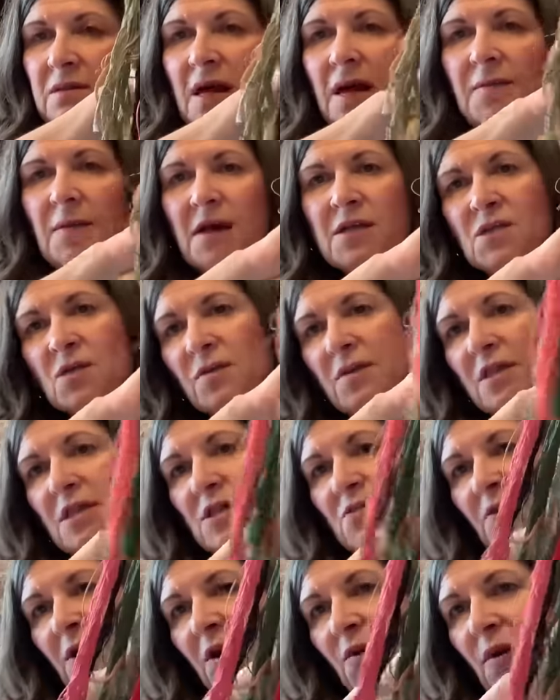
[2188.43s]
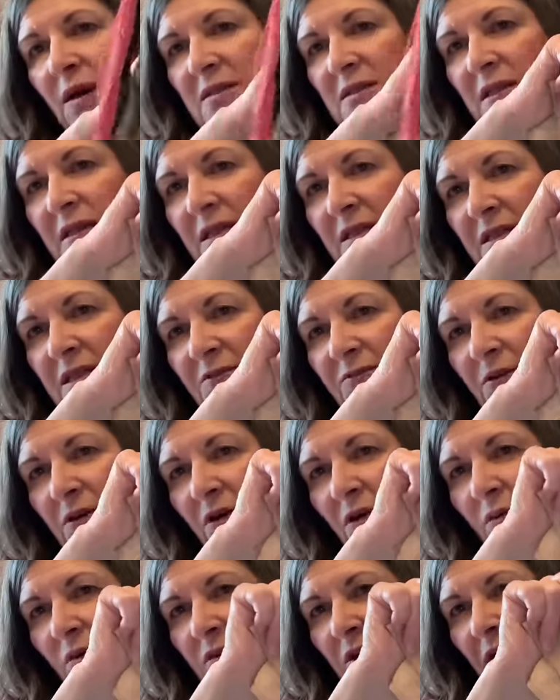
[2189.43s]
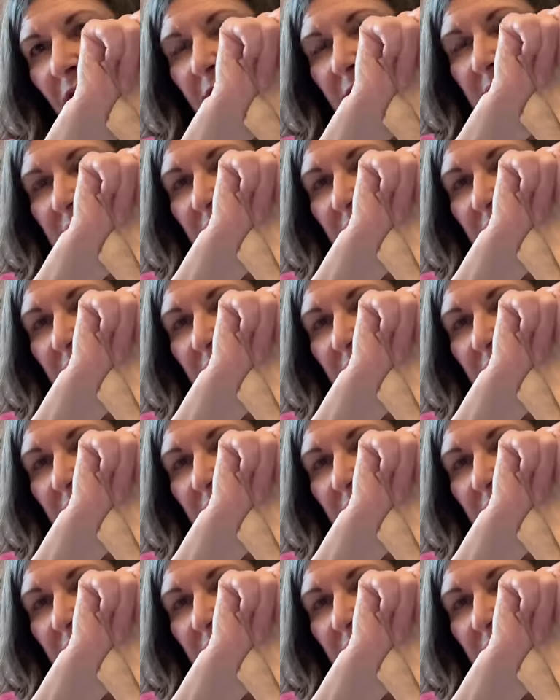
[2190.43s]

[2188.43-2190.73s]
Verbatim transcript: I'm not doing this very well. It's a little difficult with all these